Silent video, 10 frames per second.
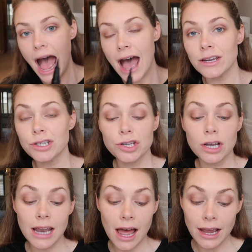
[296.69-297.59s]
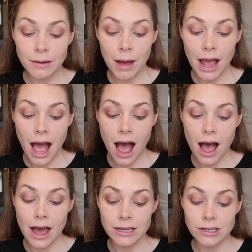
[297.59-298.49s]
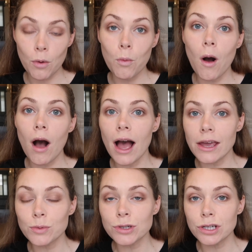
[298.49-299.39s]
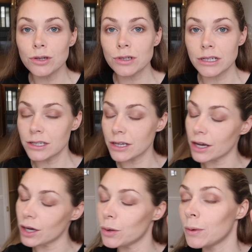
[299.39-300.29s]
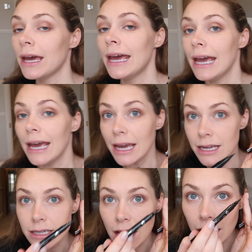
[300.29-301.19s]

And to line my eyes, what I would usually do is